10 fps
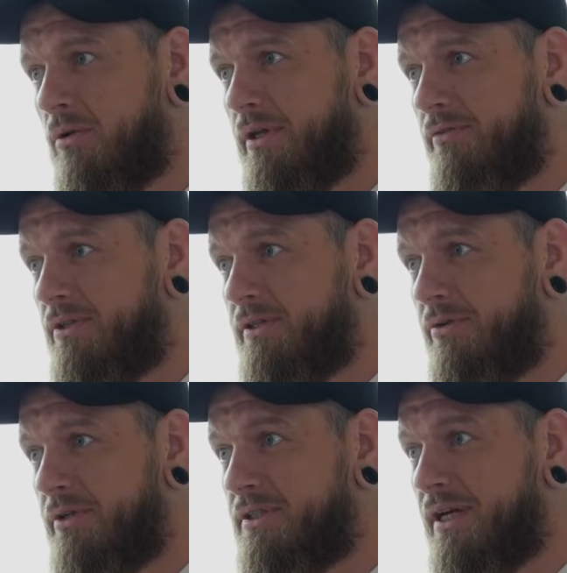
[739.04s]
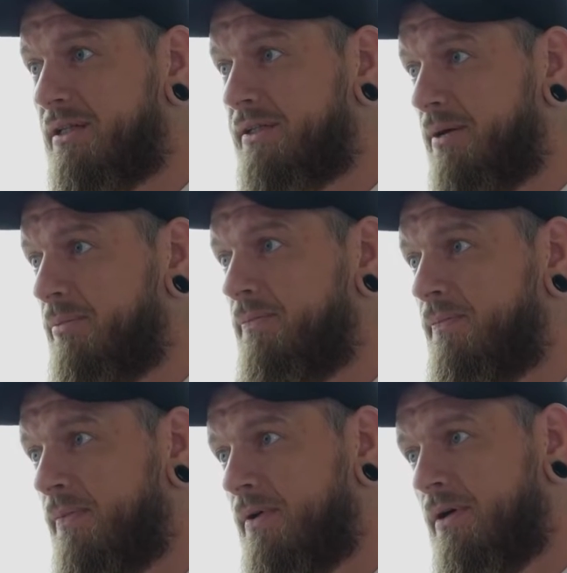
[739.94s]
will give you serious jail time.
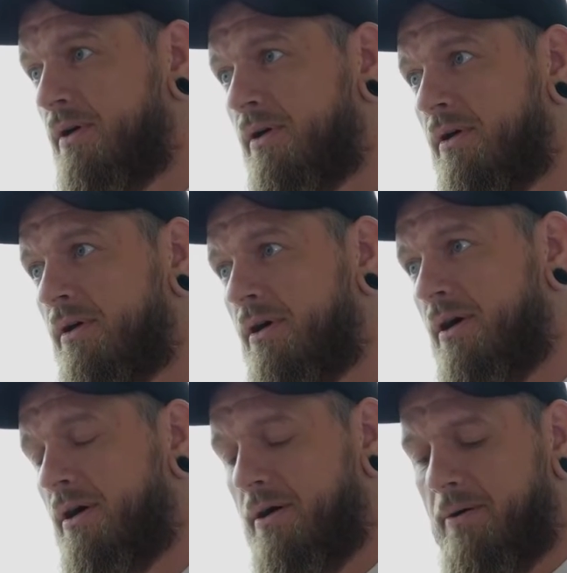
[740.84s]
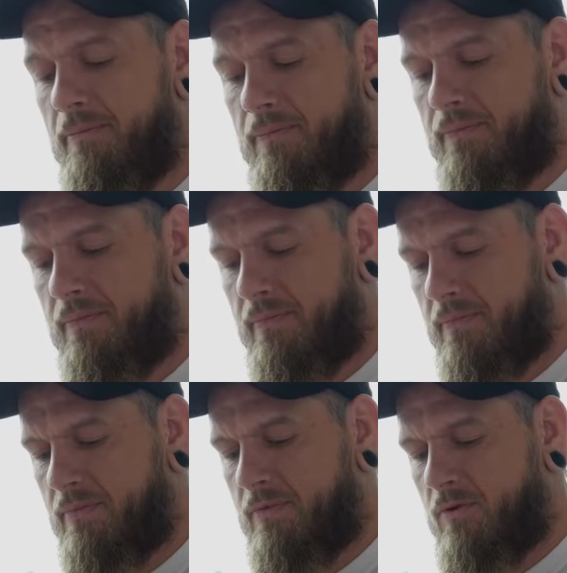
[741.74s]
Um,
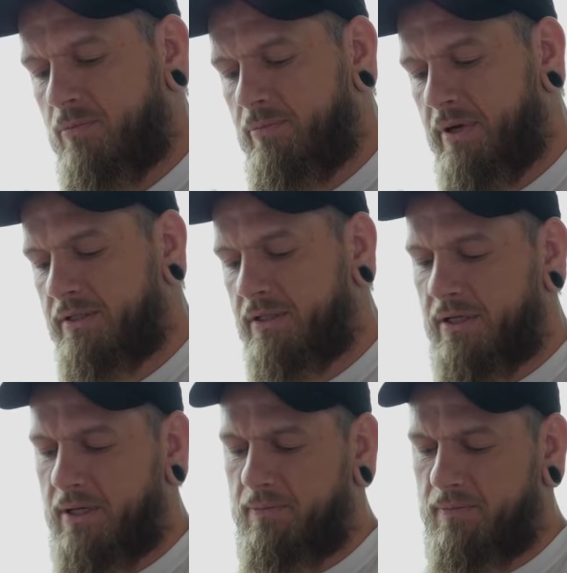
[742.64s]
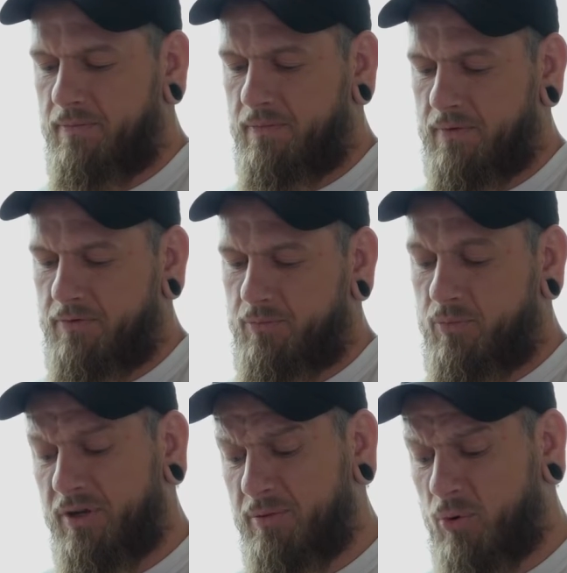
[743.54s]
so basically, it's
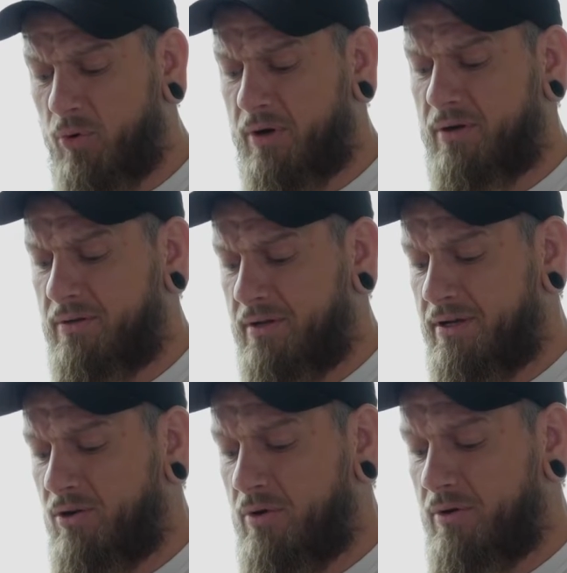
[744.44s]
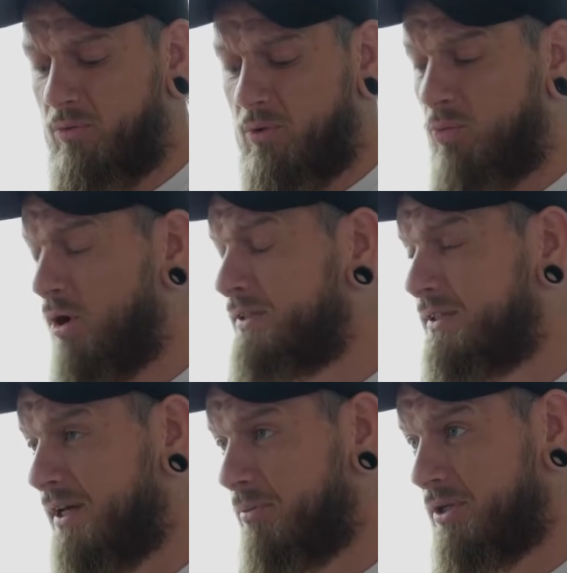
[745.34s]
pretty important that no one will want
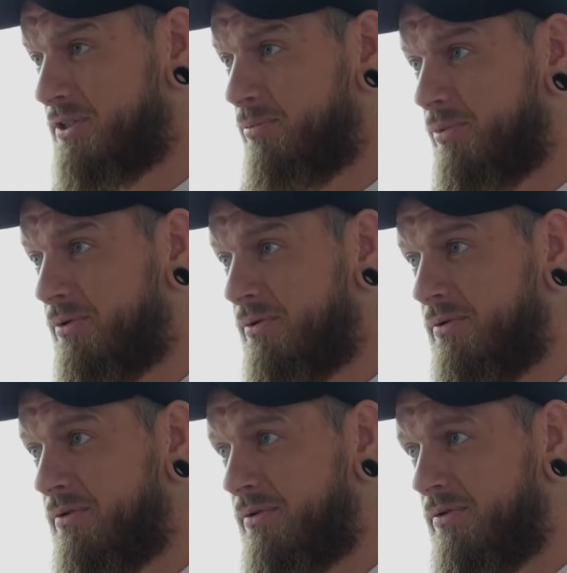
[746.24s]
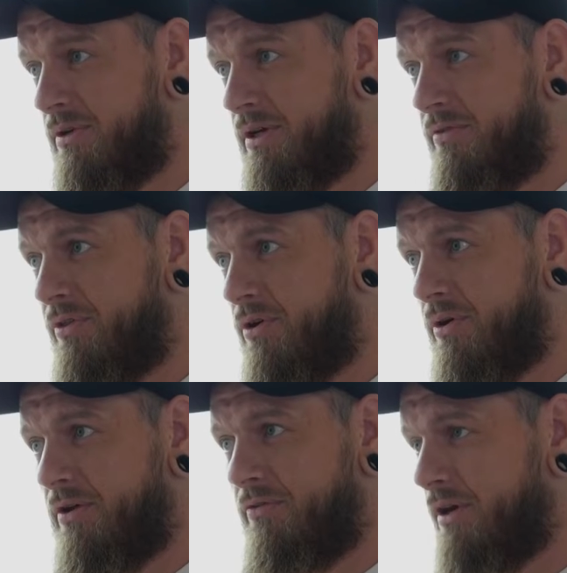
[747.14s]
to take my chip, mm. even
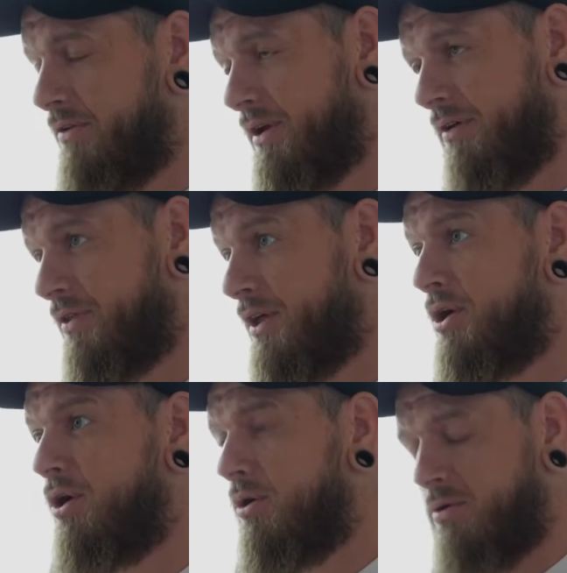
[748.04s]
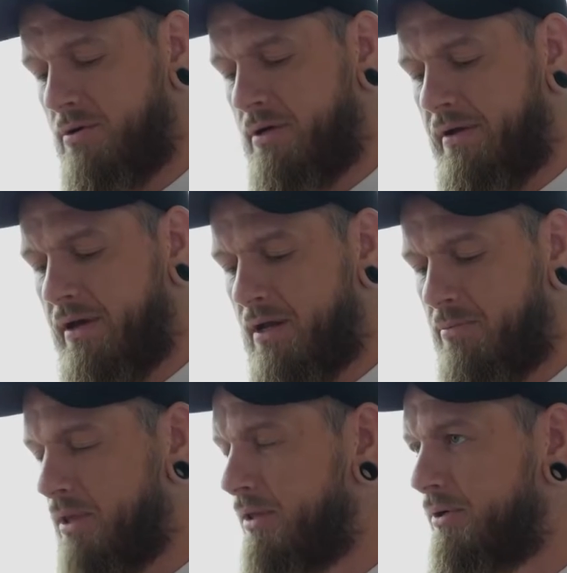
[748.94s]
though if, even if they know I got
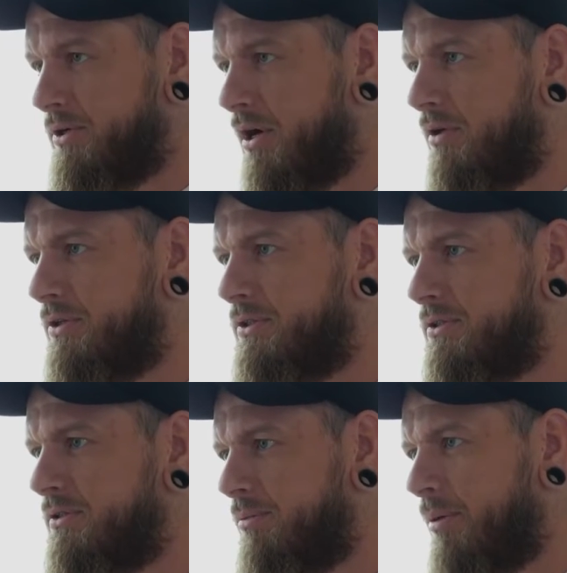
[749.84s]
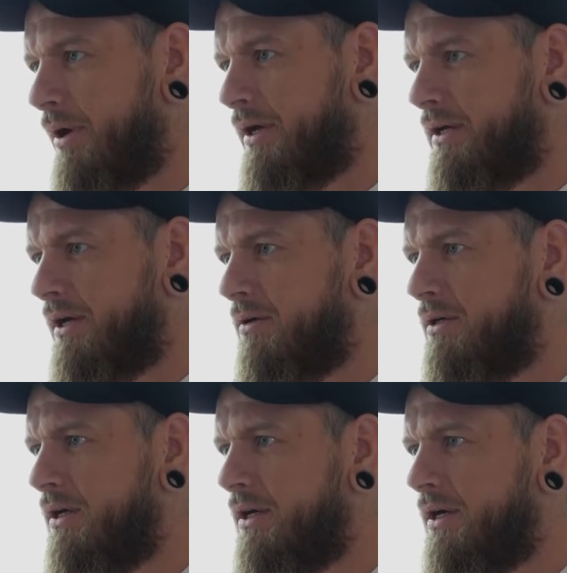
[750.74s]
a million dollars on my bank account
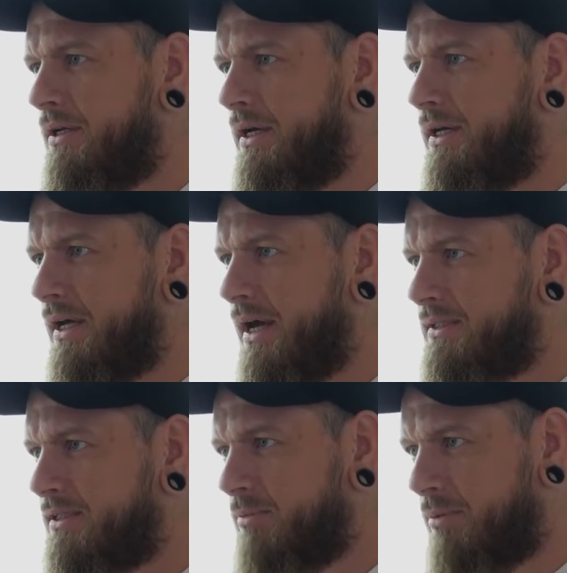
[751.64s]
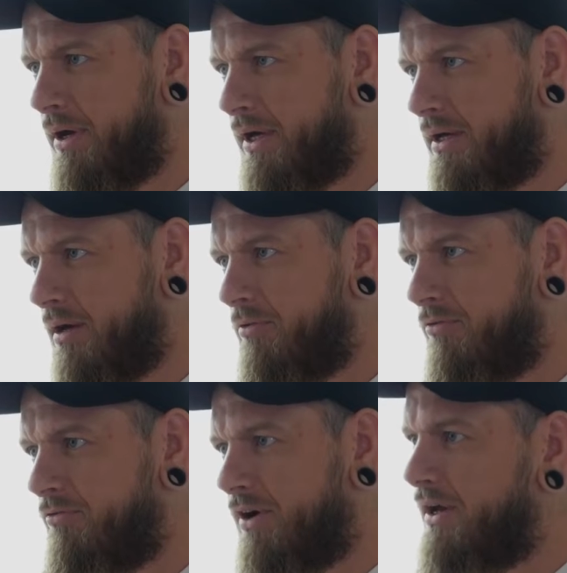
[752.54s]
mm. and I can access my bank account
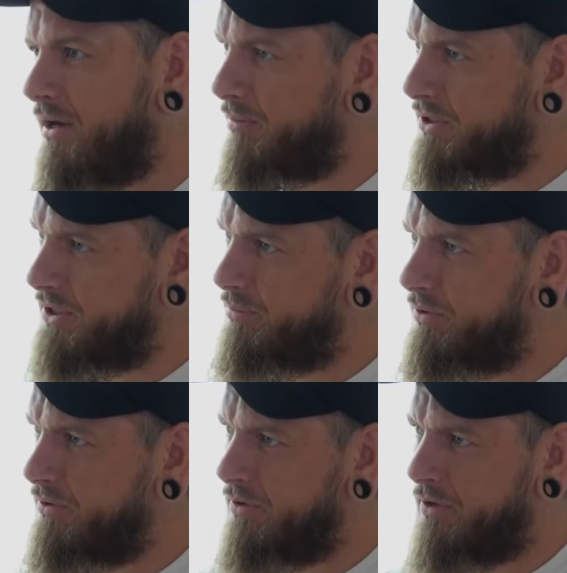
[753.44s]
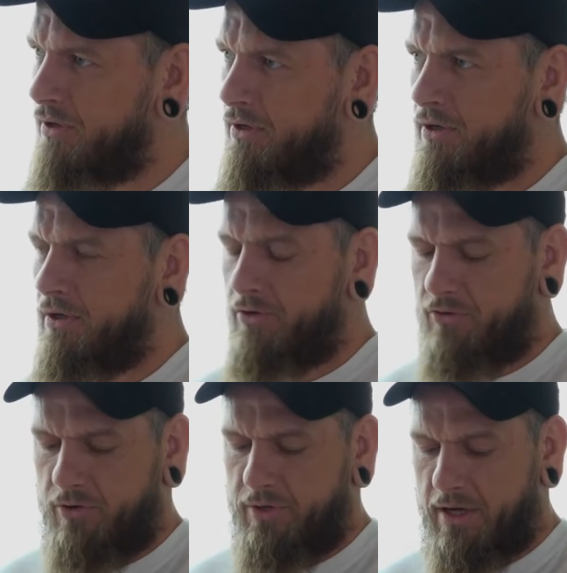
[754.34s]
via my chip. Mm -hmm.
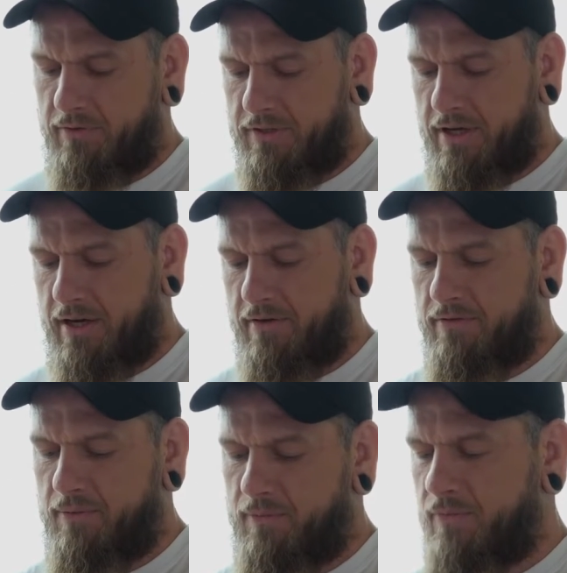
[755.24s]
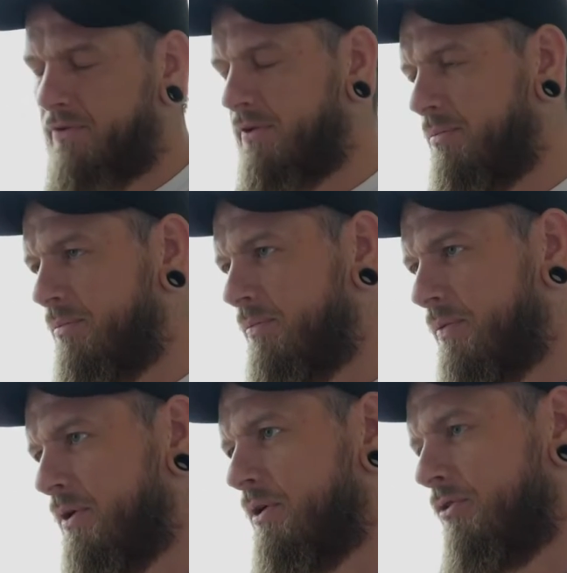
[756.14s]
So you'd have to have some
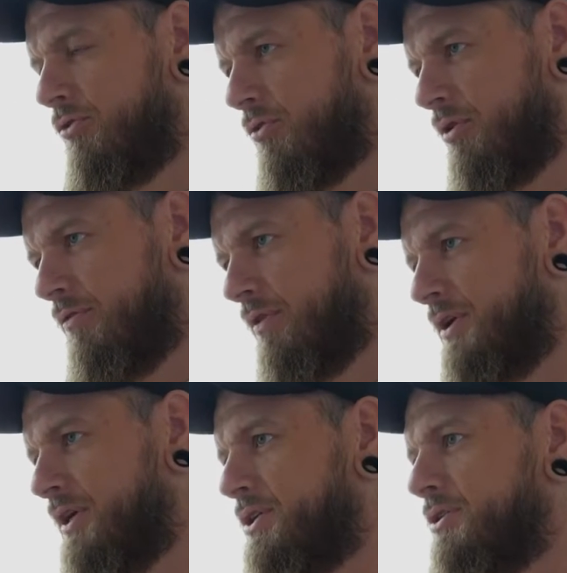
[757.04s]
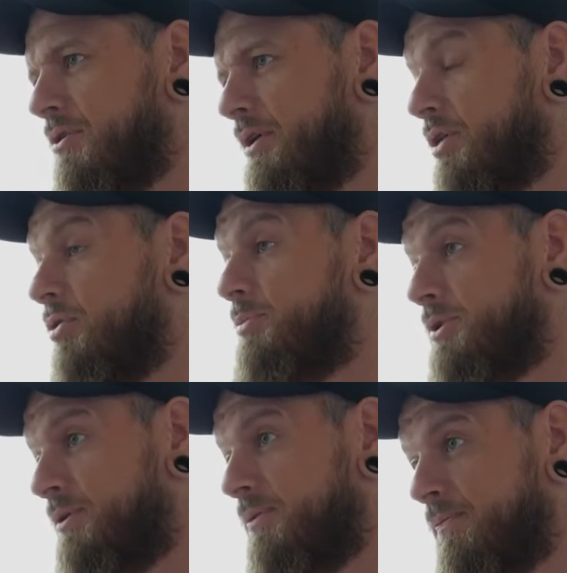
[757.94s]
sort of additional
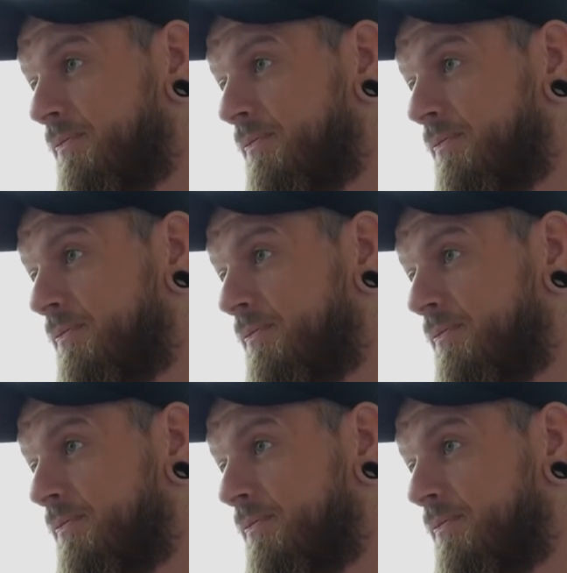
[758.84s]
encryption.